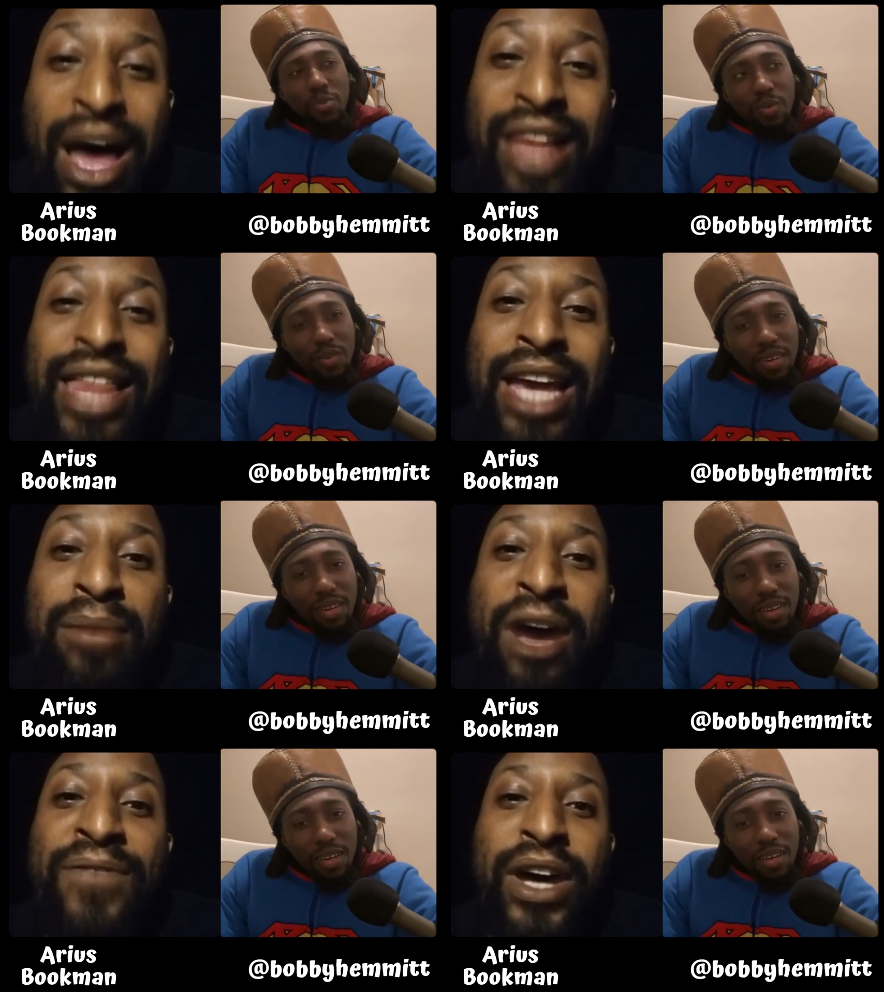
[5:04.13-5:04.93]
Speaker 1: a
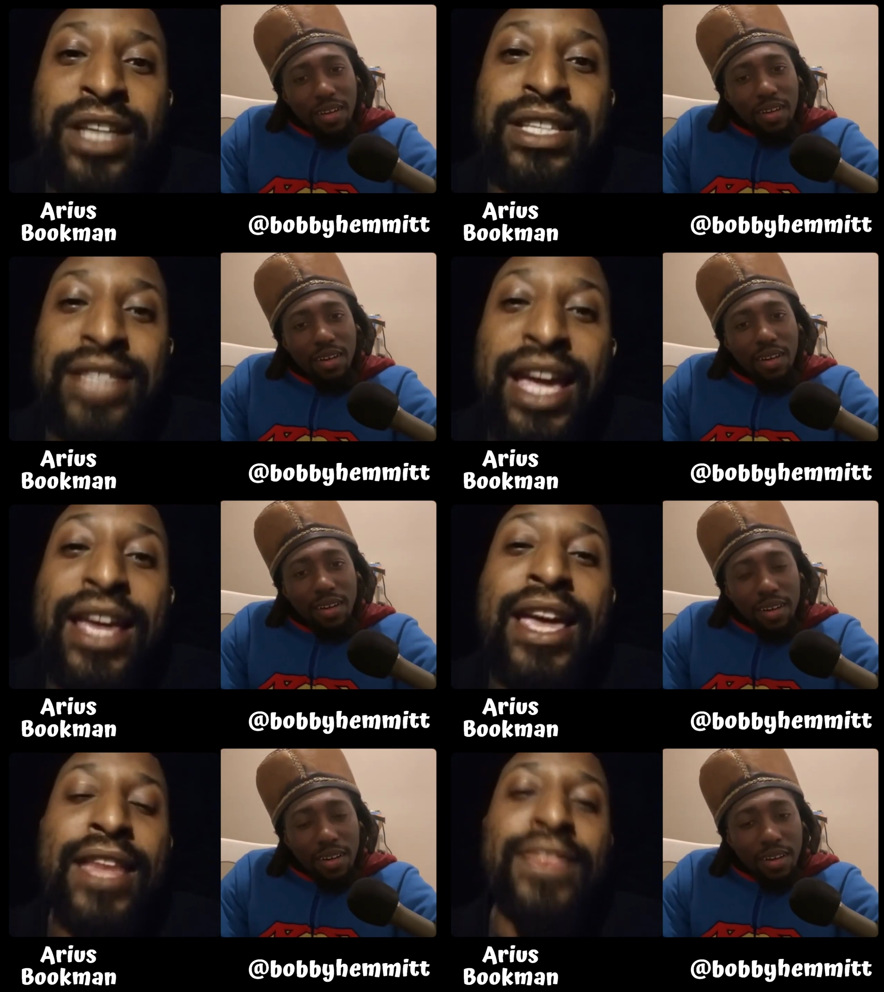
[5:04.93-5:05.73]
lot of motherfuckers
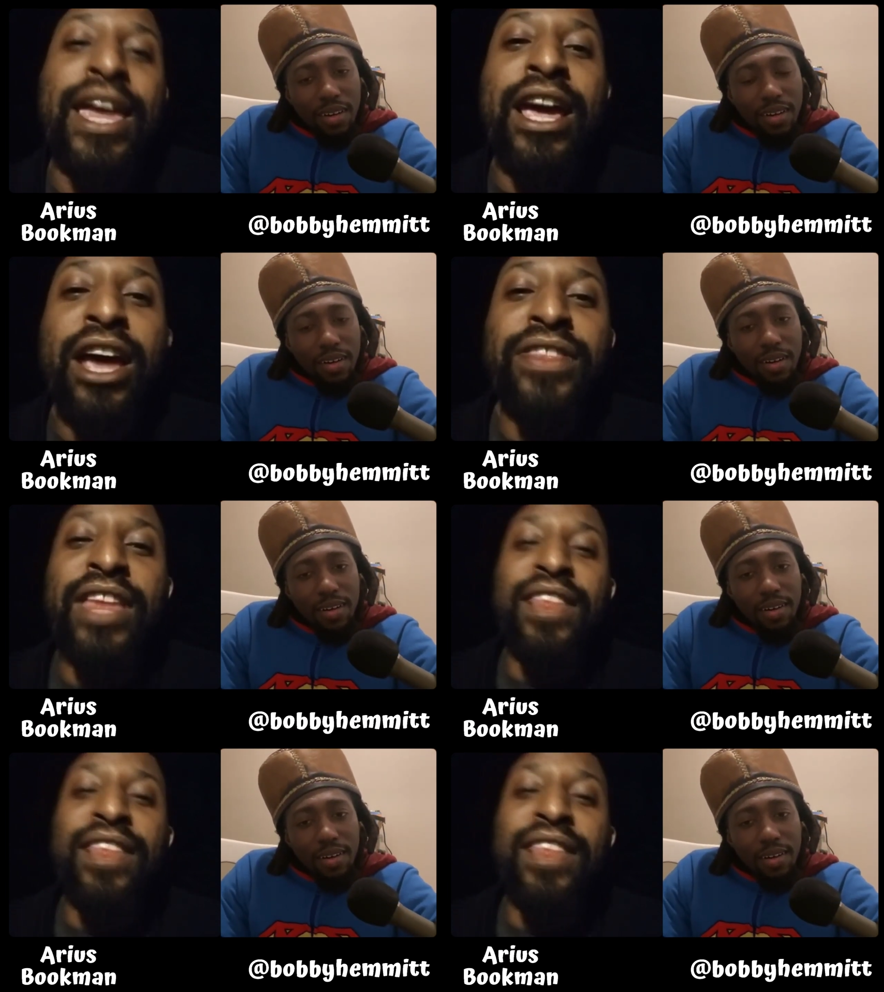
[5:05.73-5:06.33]
think they, uh,